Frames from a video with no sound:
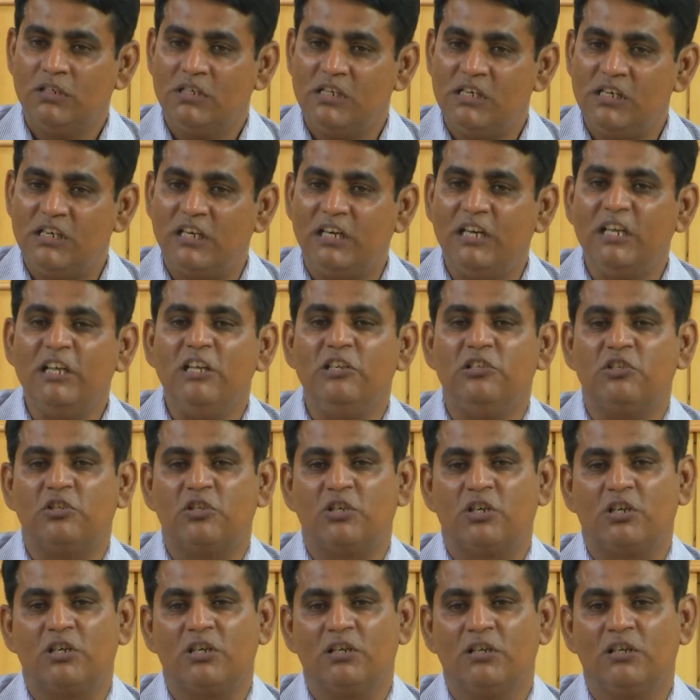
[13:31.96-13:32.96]

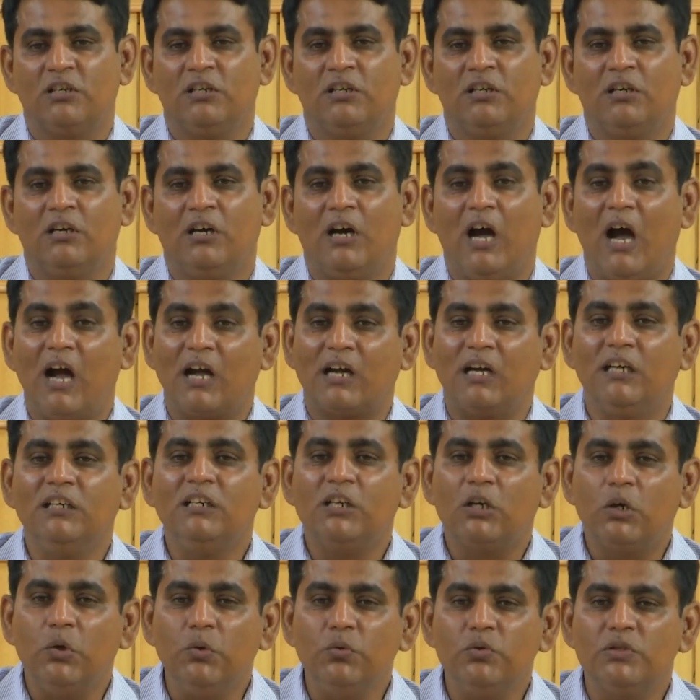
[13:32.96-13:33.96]
reach a
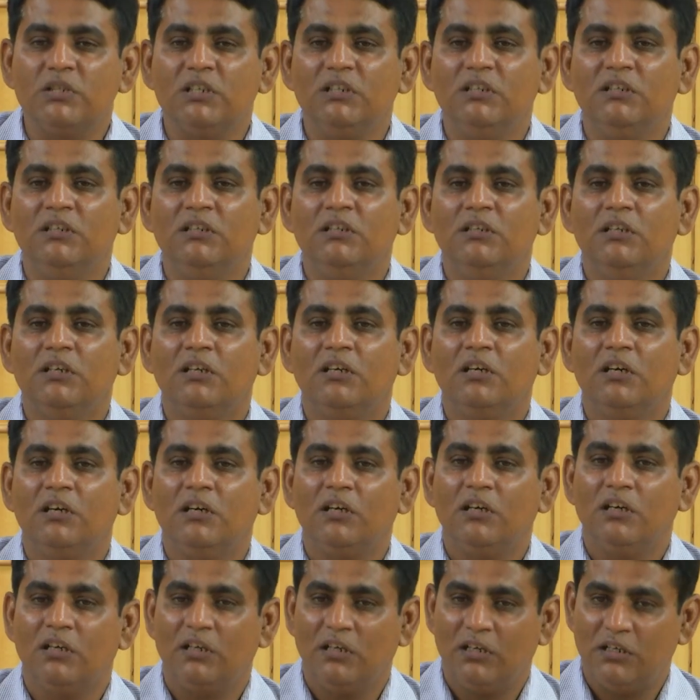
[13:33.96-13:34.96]
conclusion
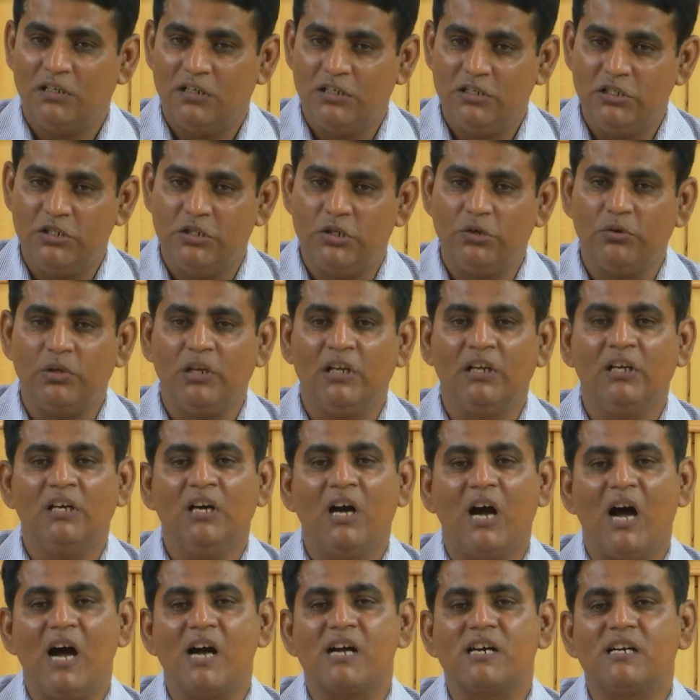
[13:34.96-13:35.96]
during
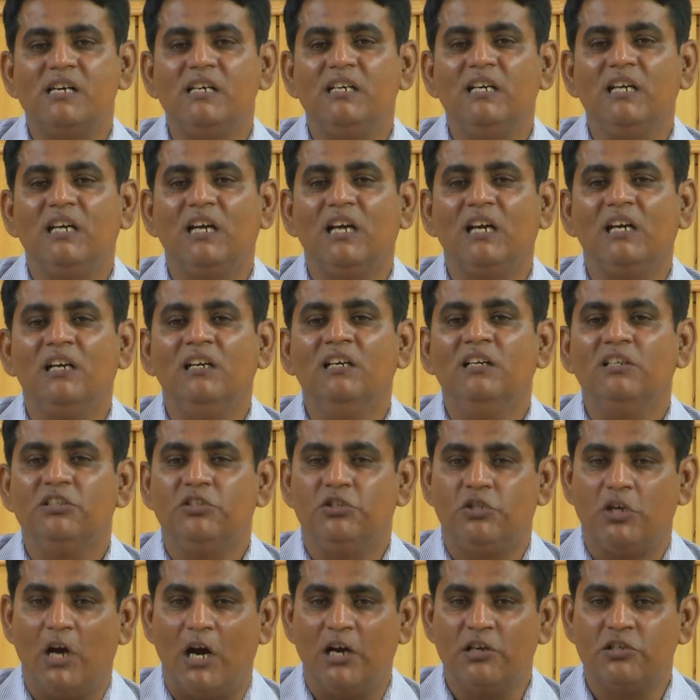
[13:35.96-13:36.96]
a critical
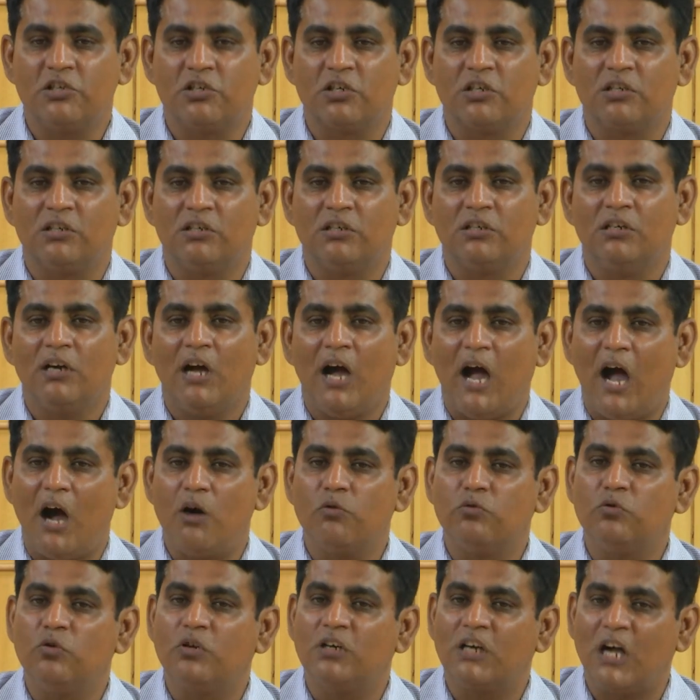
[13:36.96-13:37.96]
juncture, how
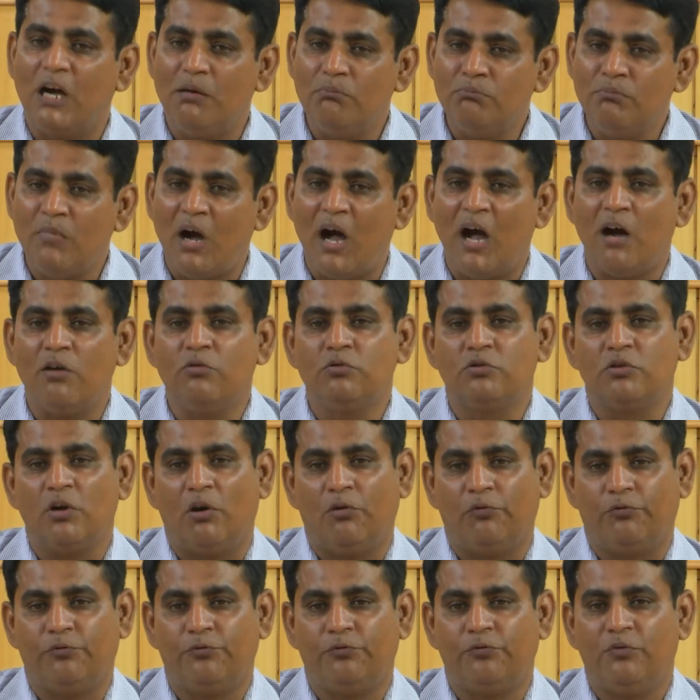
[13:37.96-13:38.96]
to come out
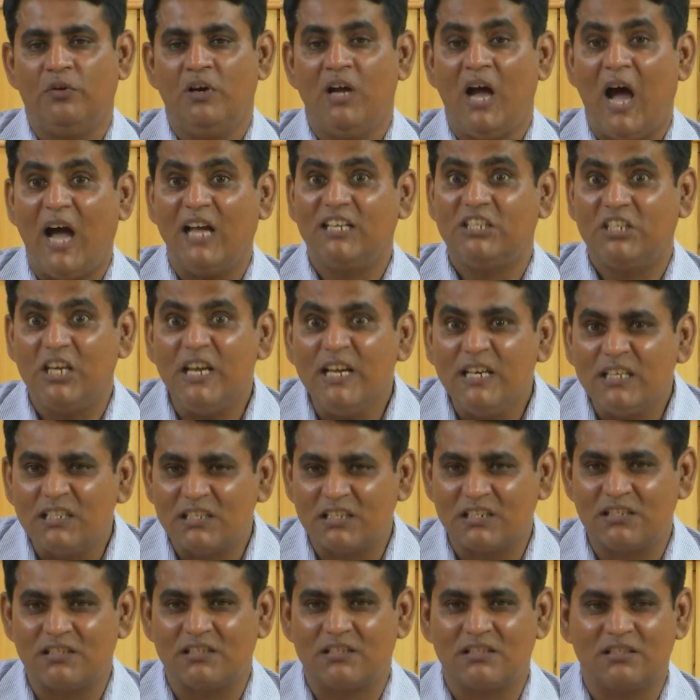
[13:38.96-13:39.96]
of a
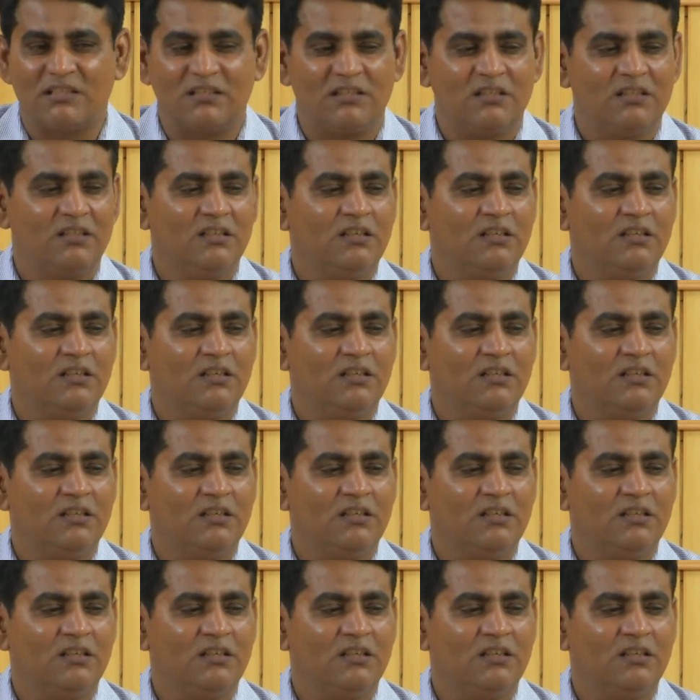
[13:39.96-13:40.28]
jinx.